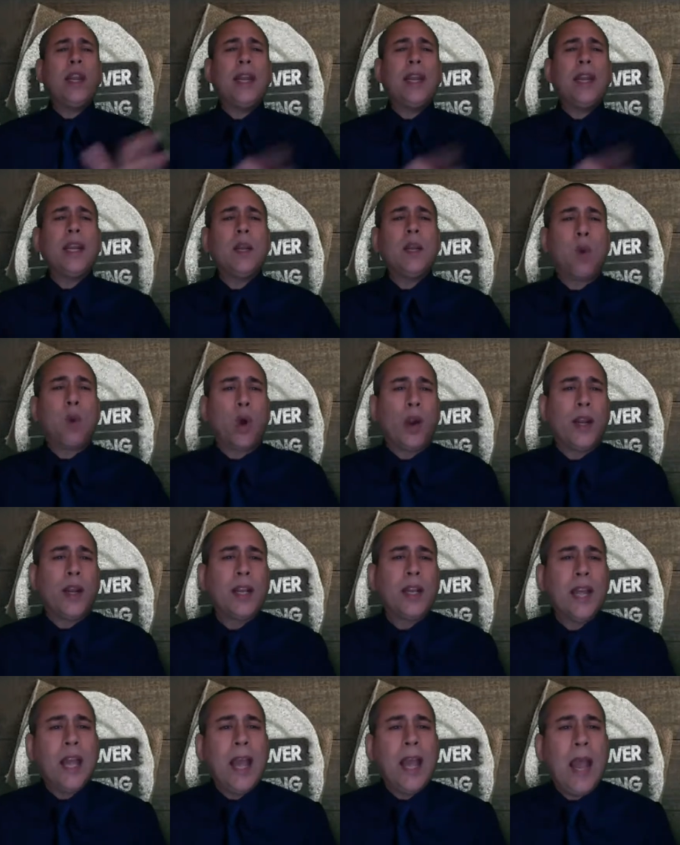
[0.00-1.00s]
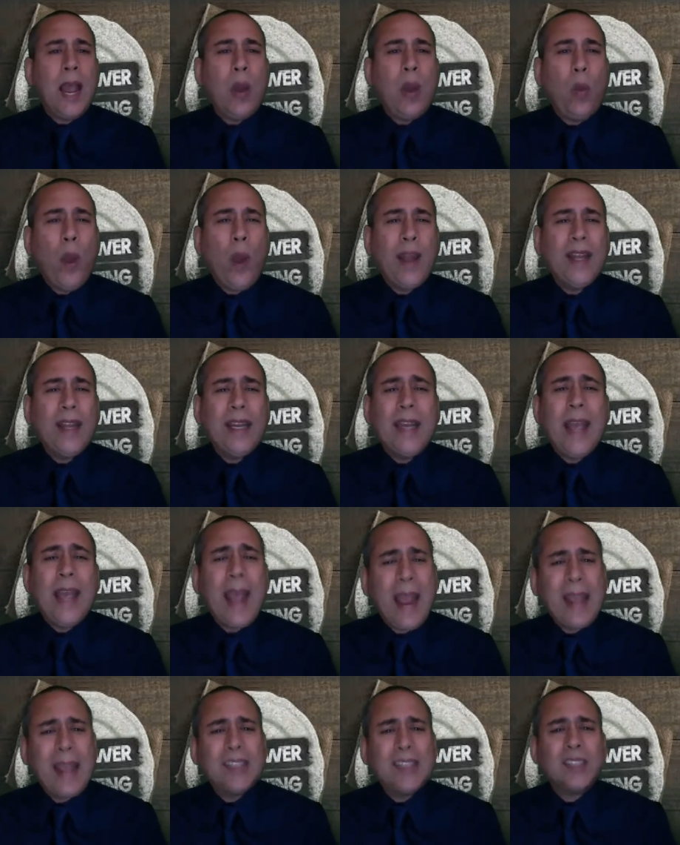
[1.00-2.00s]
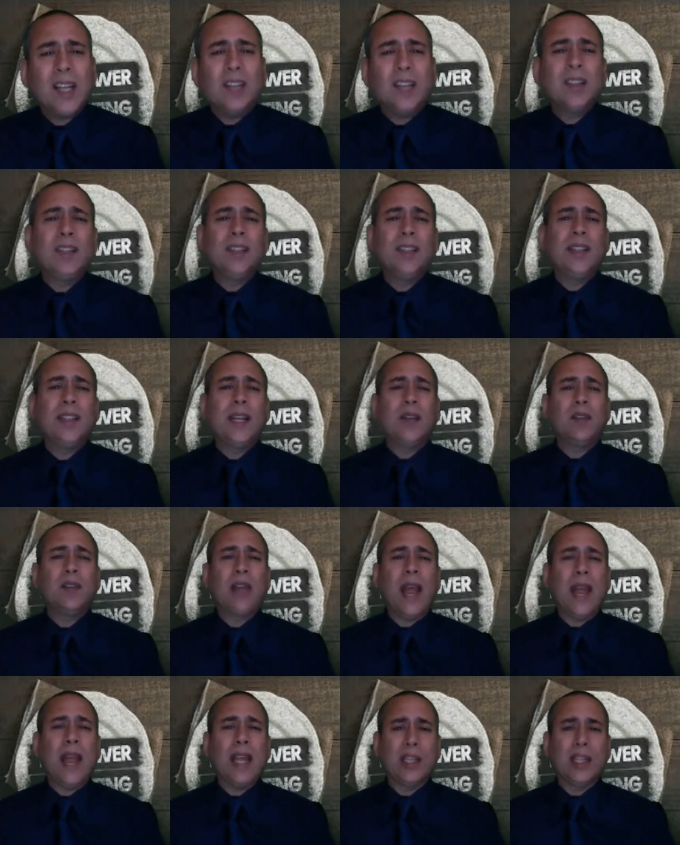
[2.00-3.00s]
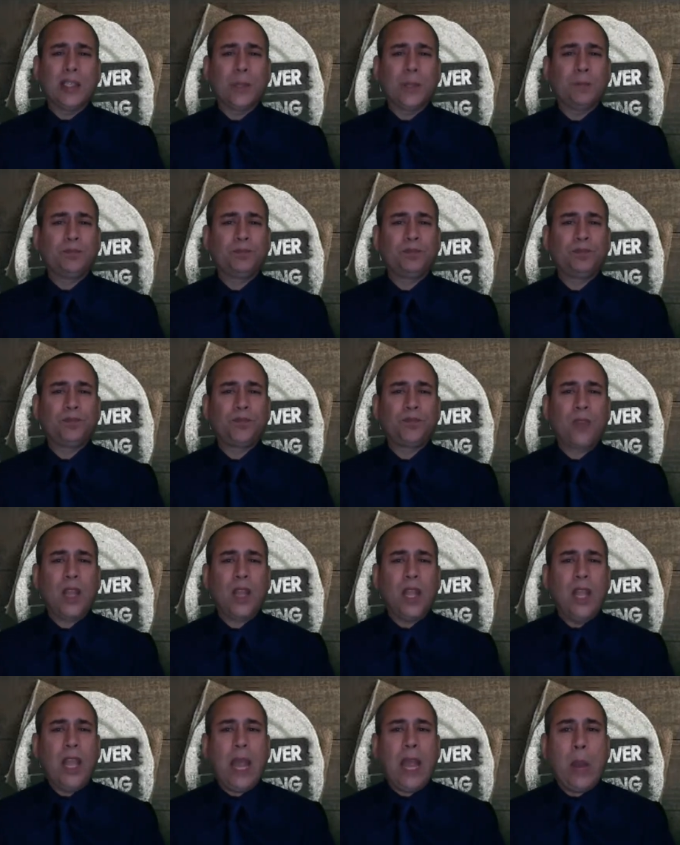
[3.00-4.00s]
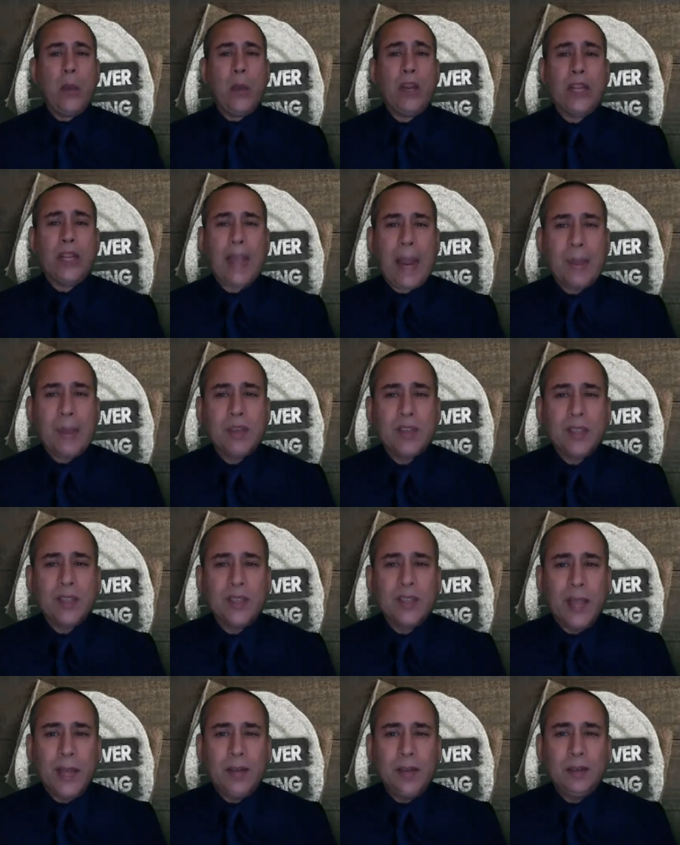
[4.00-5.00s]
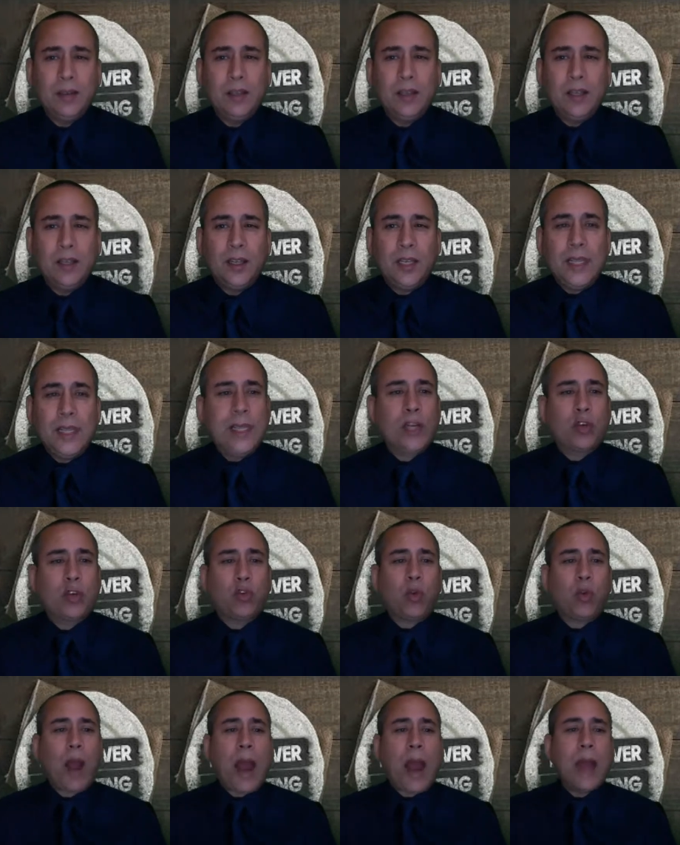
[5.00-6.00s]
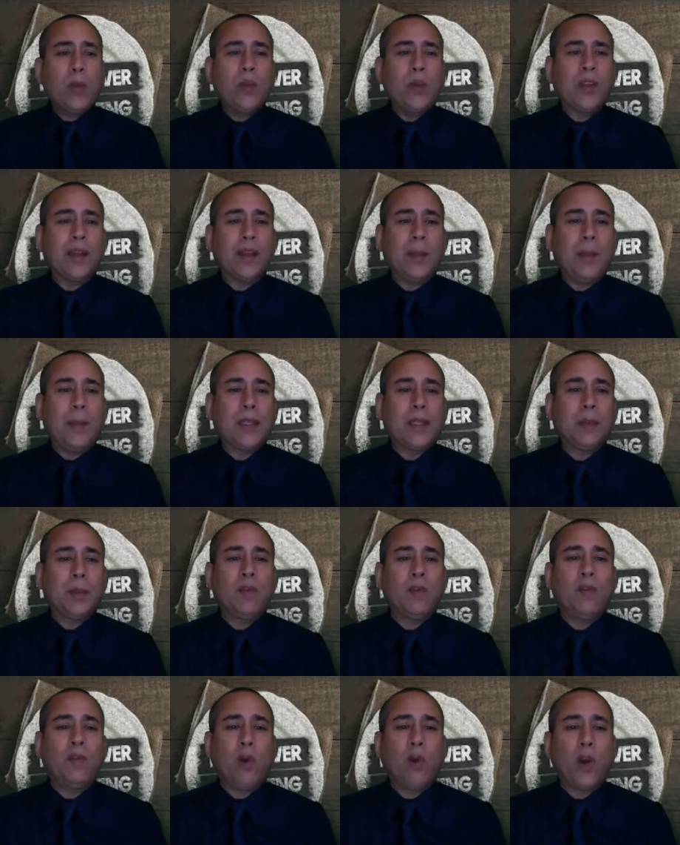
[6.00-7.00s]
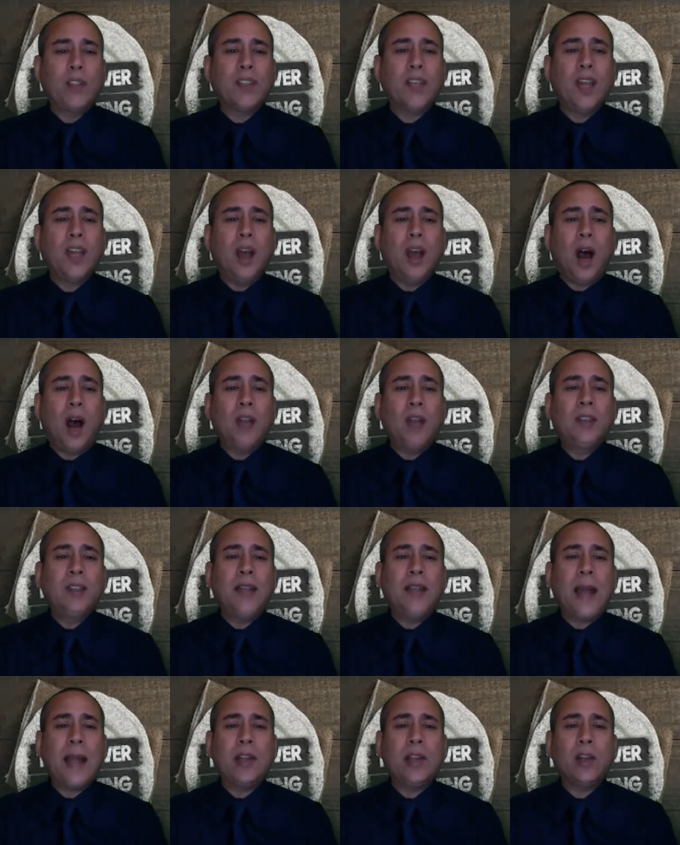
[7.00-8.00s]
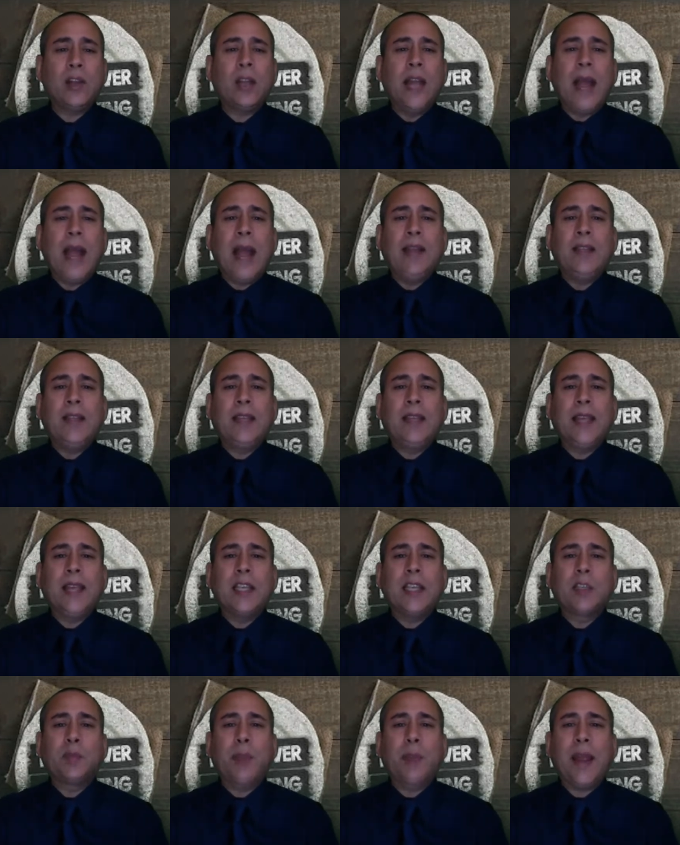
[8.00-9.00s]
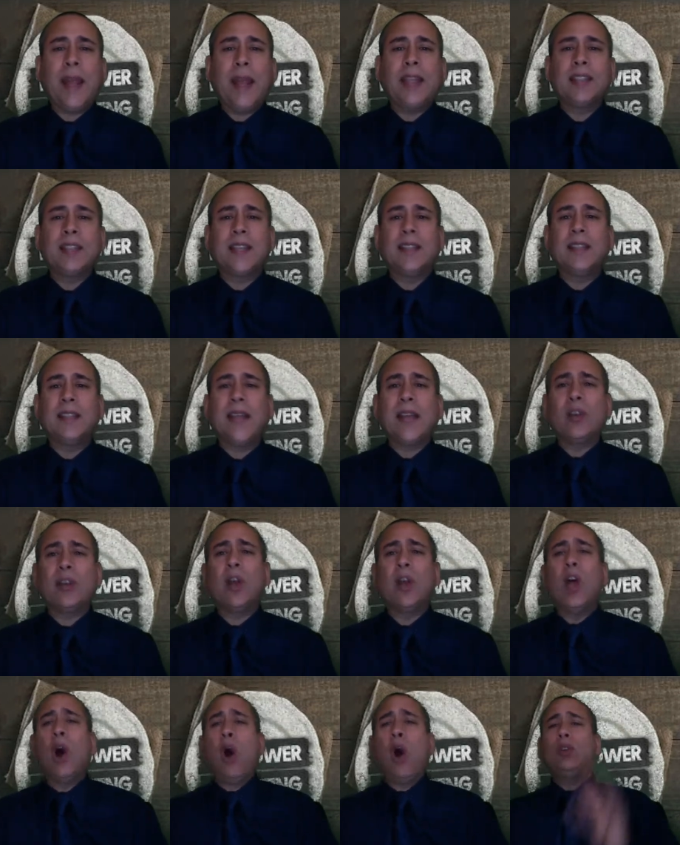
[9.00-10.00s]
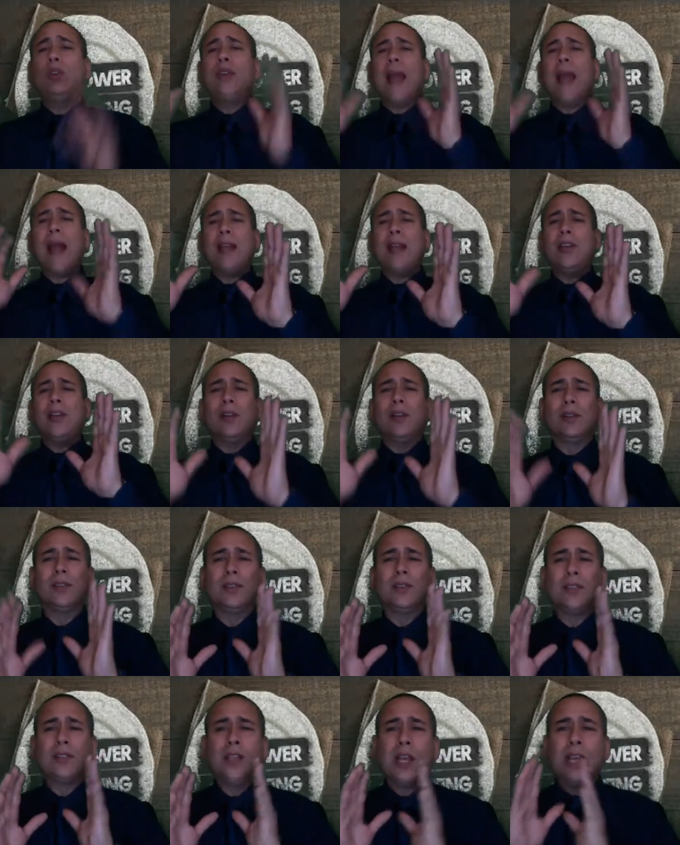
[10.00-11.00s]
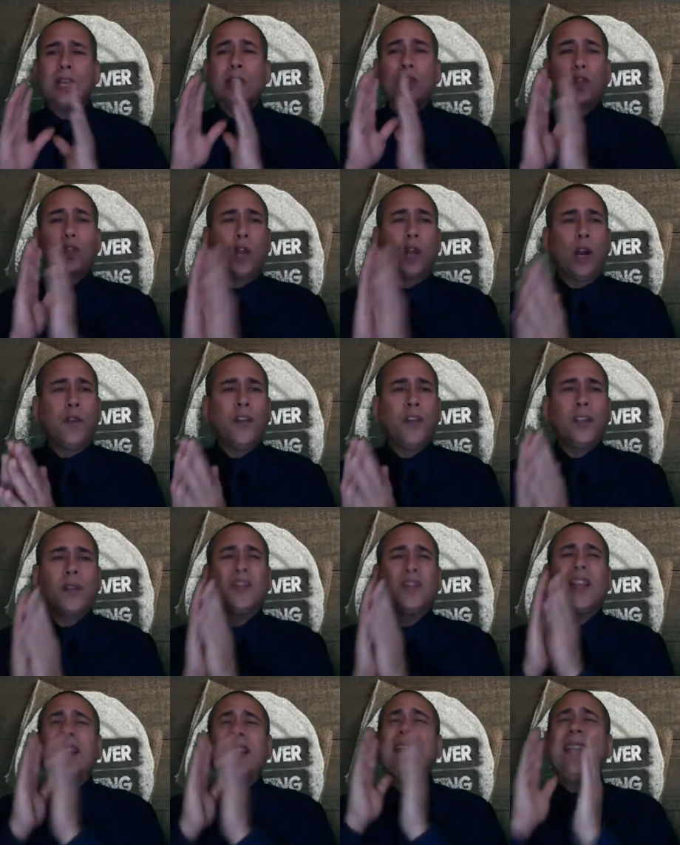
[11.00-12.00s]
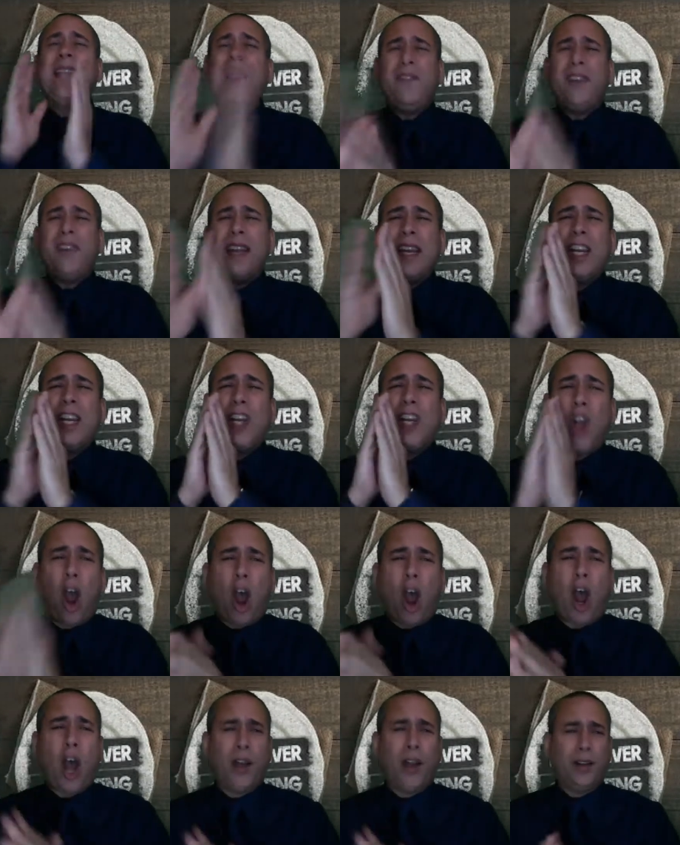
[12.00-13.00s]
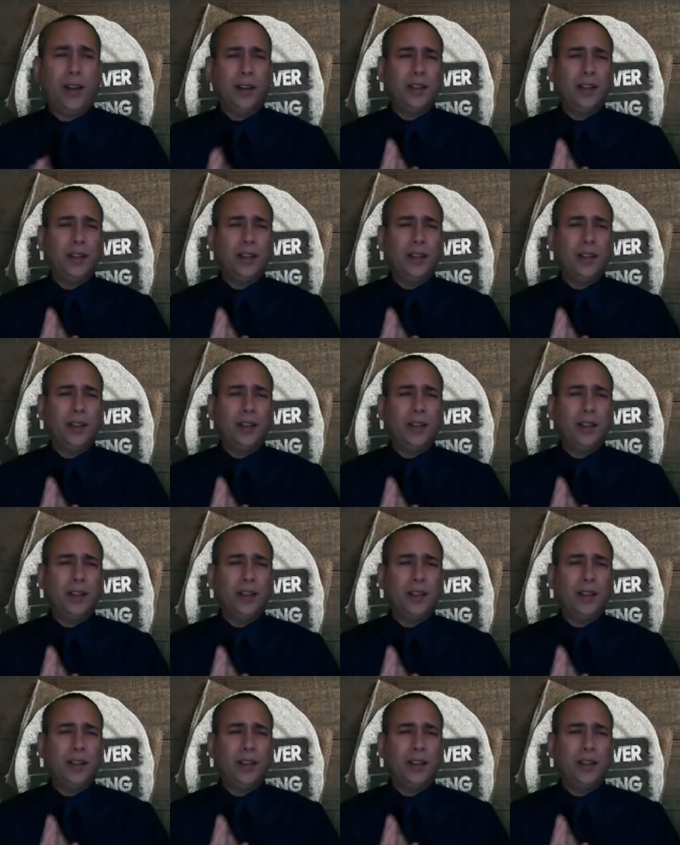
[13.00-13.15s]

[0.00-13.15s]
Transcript: in the morning and went in haste unto the den of lions. And when he came to the den, he cried with a lamentable voice unto Daniel. And the king spake and said to Daniel, O Daniel, servant of the living God,